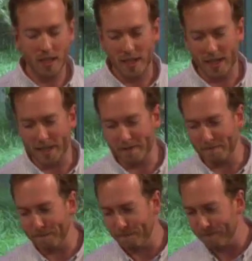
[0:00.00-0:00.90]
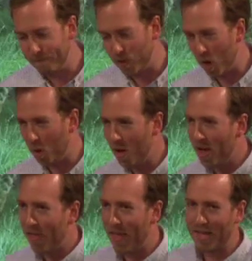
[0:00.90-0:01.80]
Um, so
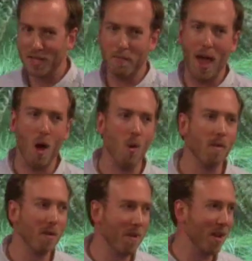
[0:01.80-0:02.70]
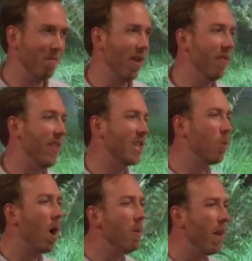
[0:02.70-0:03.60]
that's the power of the pin it button. That's
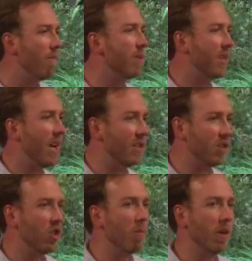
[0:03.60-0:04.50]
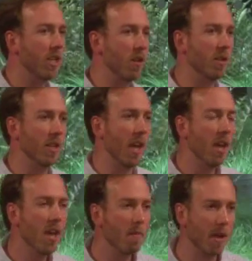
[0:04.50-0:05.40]
why we emphasize it so much here
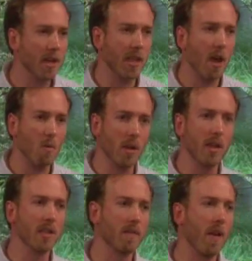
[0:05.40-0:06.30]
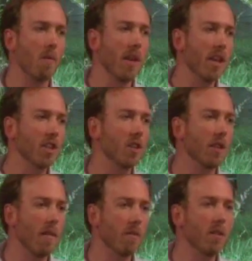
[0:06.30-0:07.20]
today, because that really is the foundational
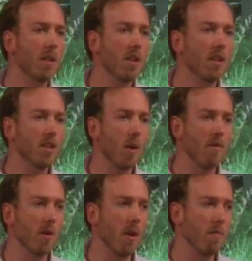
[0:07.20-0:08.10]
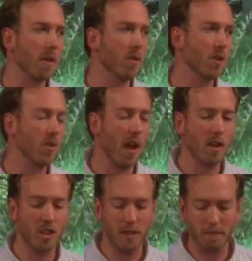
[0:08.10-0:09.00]
level to every great Pinterest
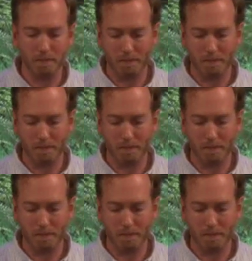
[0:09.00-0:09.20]
strategy.